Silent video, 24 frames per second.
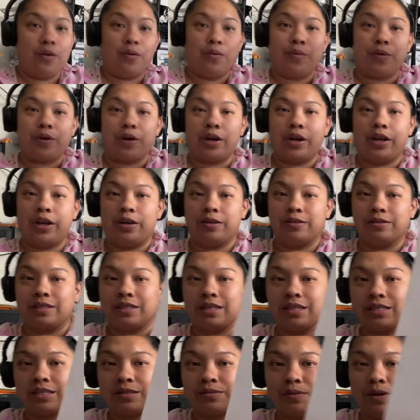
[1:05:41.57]
We're gonna use
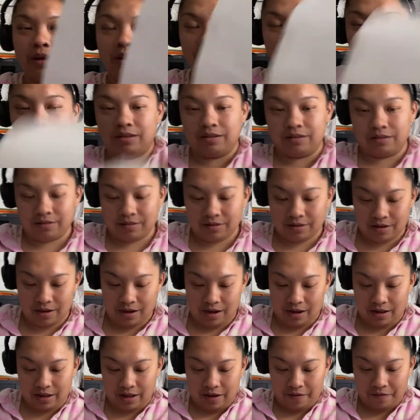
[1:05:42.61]
this one.
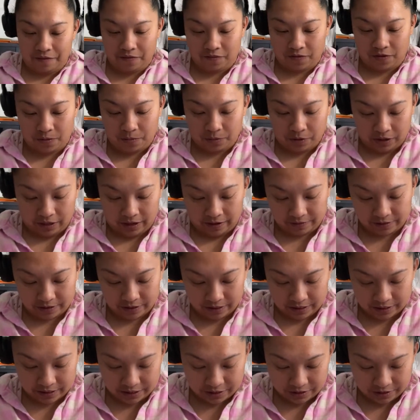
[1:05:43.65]
I only have a few more left, so
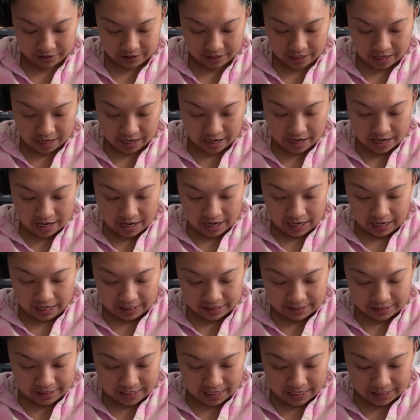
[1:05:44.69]
let's use that.
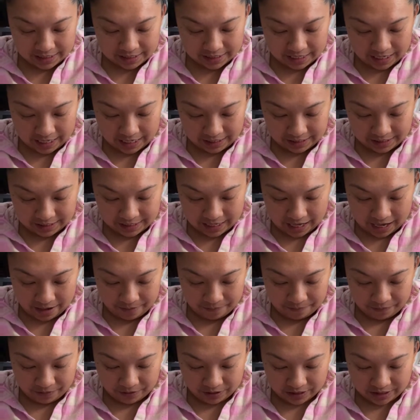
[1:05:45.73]
It says it's time
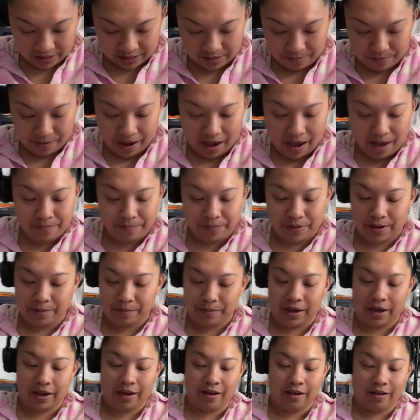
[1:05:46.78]
for some Happy
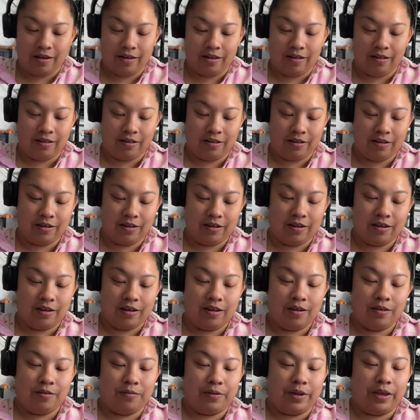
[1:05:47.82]
Mail.
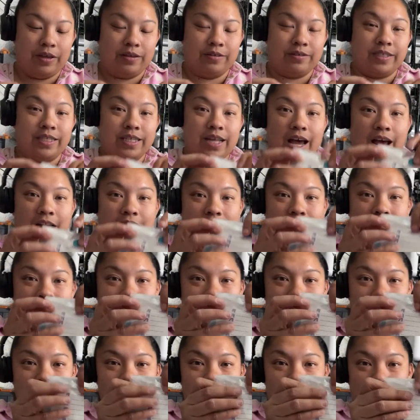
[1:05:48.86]
We use that
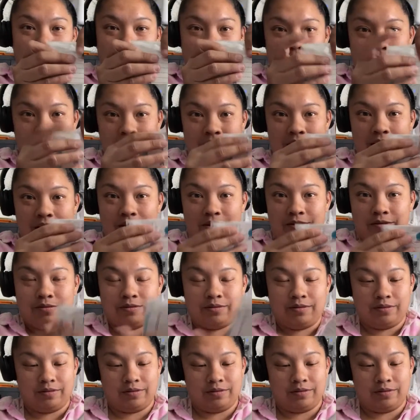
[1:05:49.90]
to hold it down.